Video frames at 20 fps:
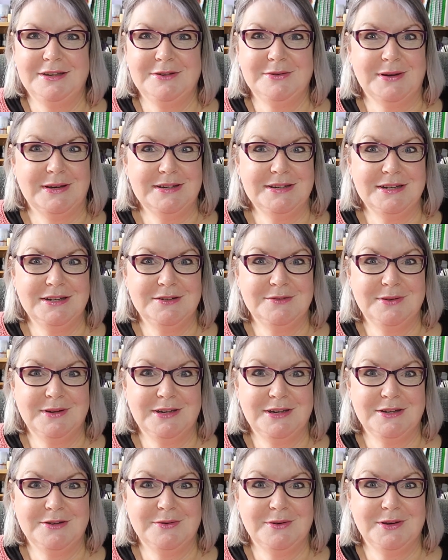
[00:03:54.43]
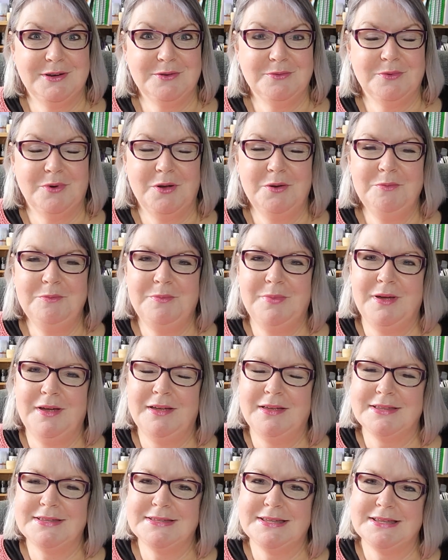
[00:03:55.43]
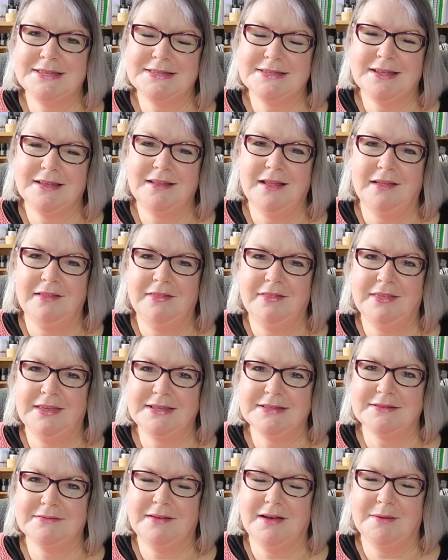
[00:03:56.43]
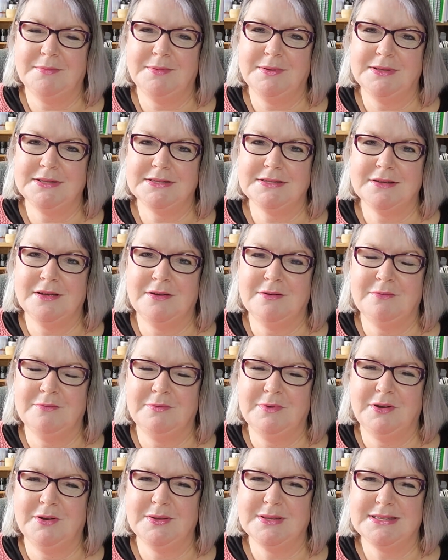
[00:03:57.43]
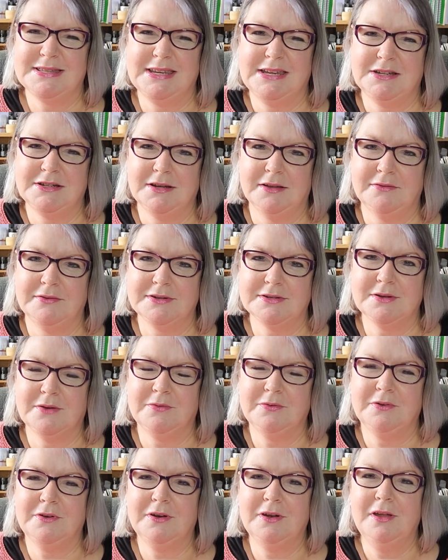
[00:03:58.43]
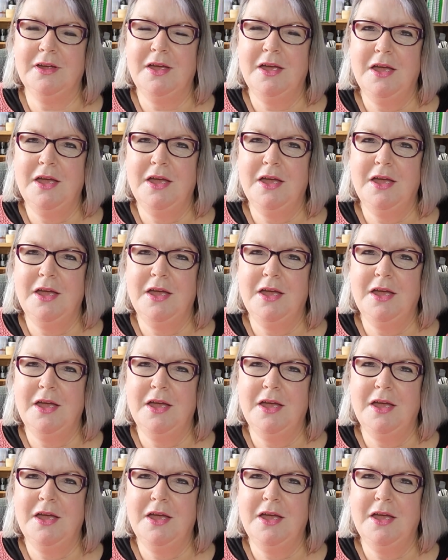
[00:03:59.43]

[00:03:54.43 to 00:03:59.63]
2020 and 2021, but since then other things have happened, so we don't see each other as often.